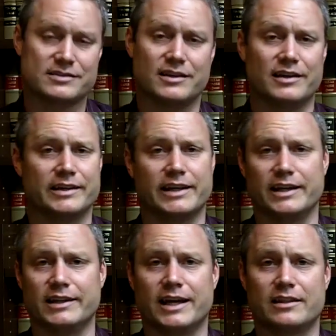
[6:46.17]

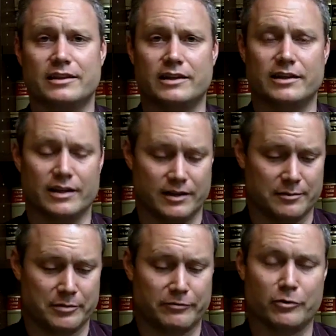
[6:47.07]
again, like the
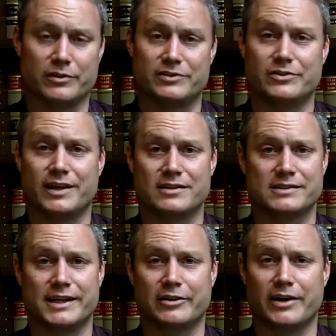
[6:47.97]
before the
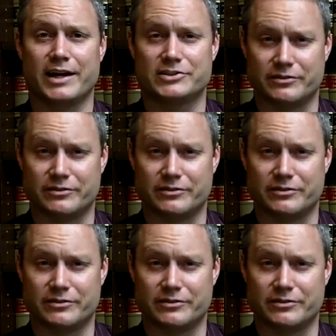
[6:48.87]
2008 crash.